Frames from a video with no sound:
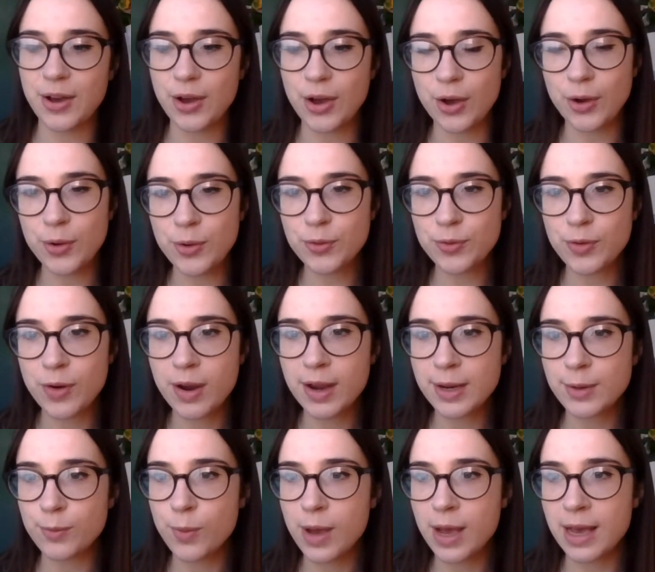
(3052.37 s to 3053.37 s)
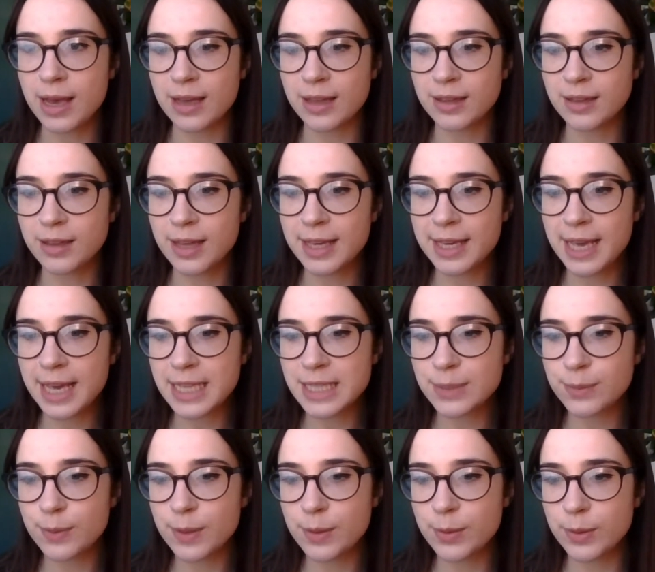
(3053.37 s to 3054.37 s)
All right, well, I
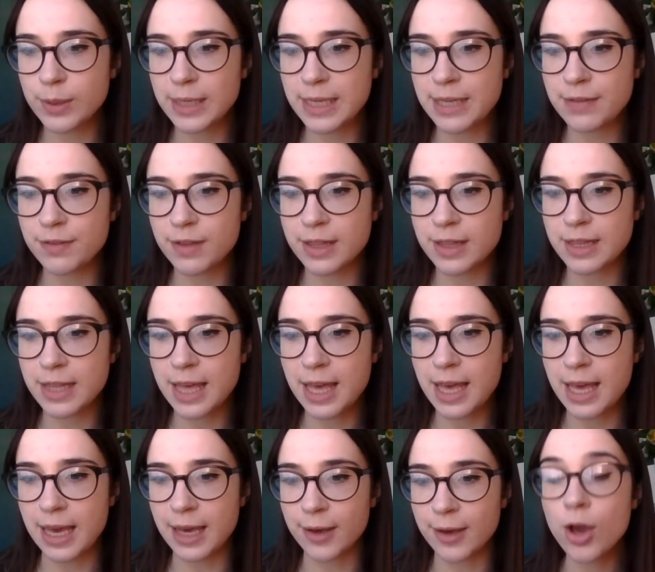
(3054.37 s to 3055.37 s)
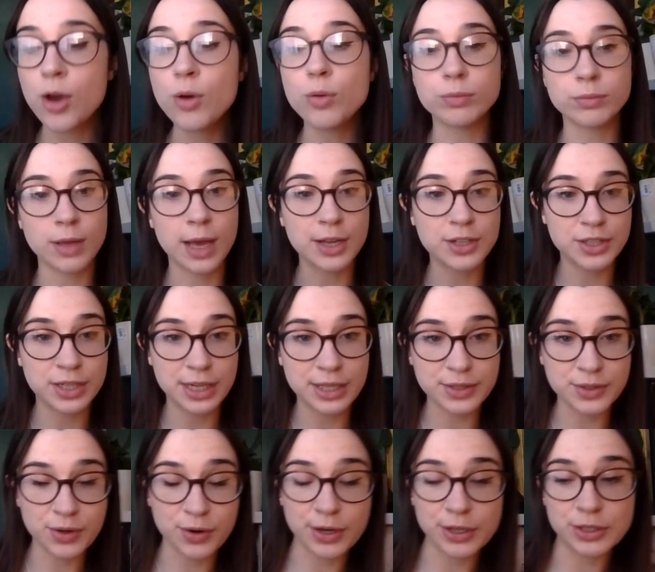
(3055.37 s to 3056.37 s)
guess we will leave it there. Oh, actually,
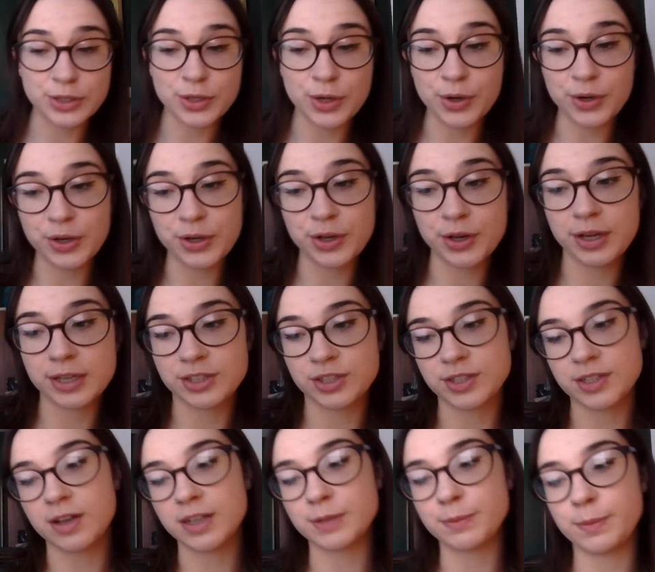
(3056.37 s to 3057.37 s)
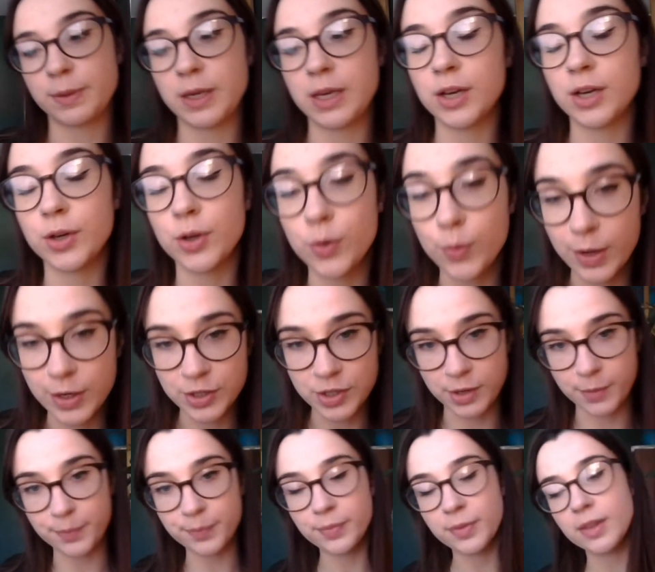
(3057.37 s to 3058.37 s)
sorry, Dong Hung has just asked me a good
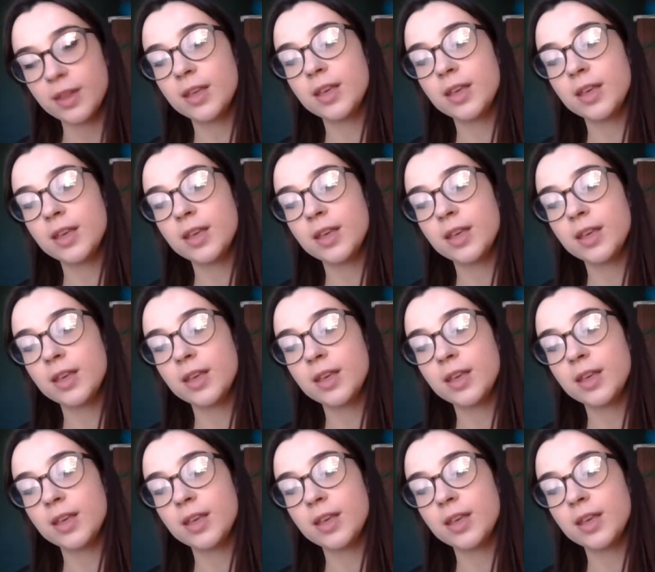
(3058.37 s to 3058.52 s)
question.